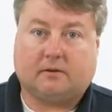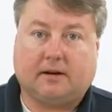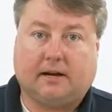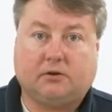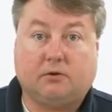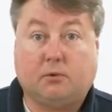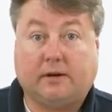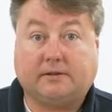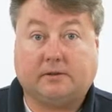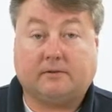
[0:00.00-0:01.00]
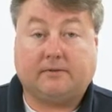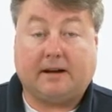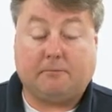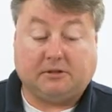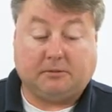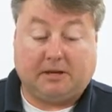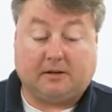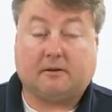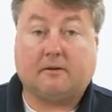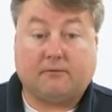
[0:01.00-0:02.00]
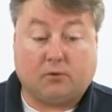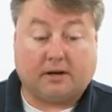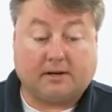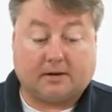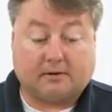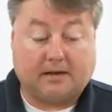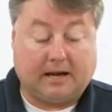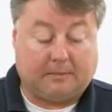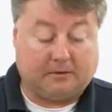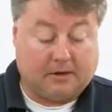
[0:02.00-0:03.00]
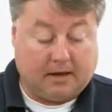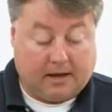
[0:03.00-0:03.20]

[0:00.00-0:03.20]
or a 2.05mm 4-conductor cable,